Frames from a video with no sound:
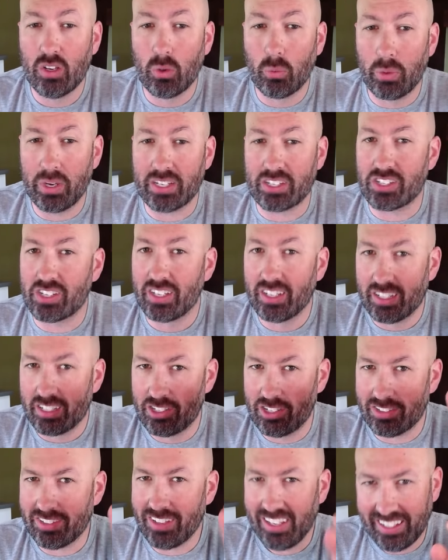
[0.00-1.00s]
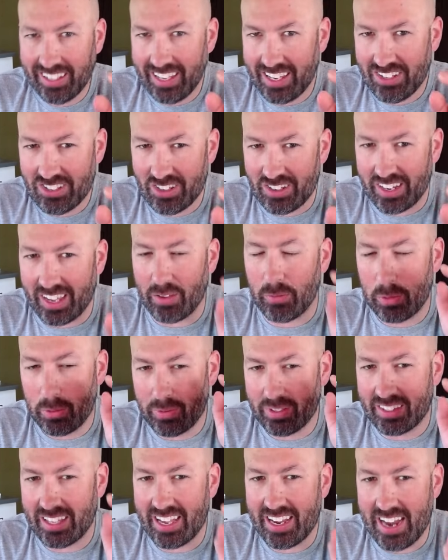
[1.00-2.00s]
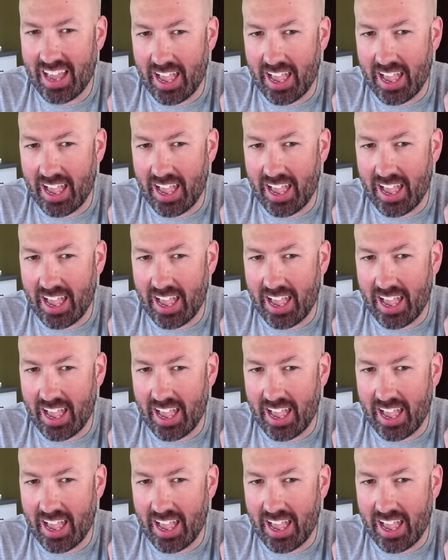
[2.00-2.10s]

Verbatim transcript: which just like yesterday, we would then